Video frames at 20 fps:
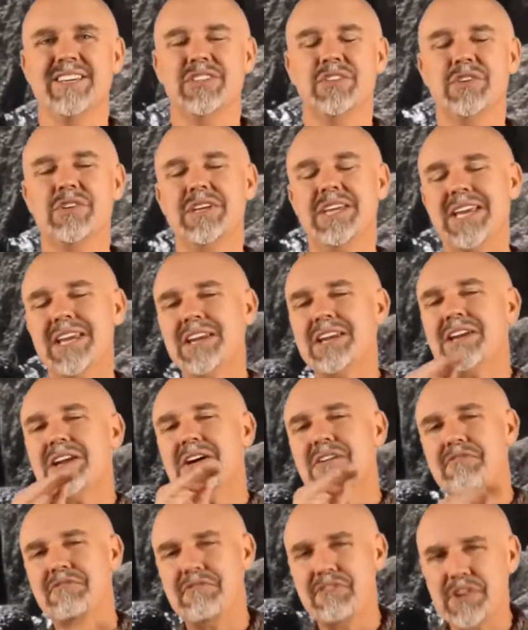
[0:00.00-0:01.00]
So you get it?
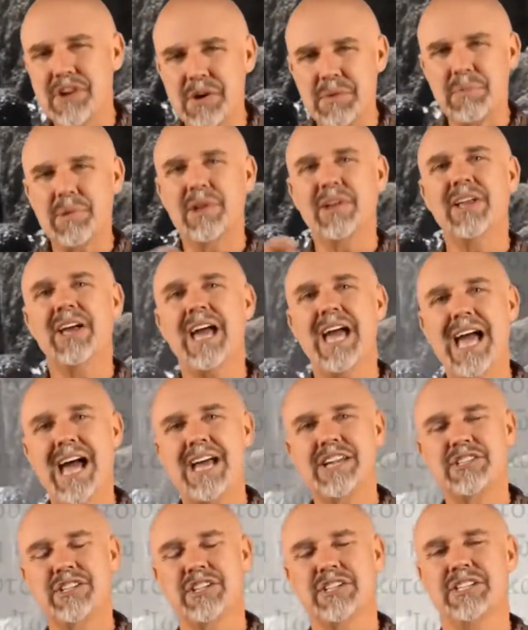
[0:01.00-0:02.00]
A verbal
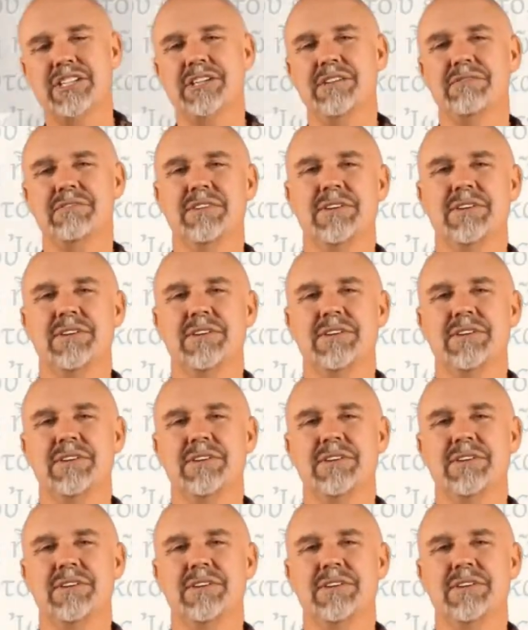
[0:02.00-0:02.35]
adjective.